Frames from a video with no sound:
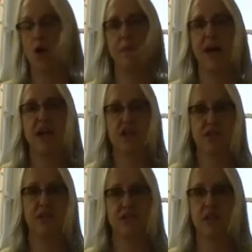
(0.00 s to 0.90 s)
party
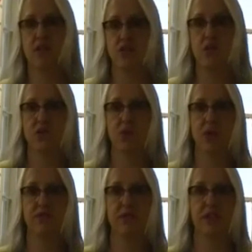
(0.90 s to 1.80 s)
packages and such. So it's
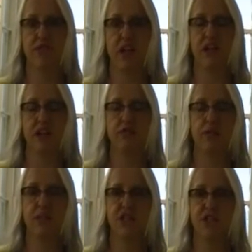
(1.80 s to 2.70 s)
really full of a lot of
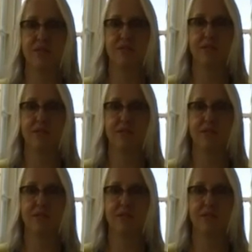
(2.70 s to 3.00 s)
information.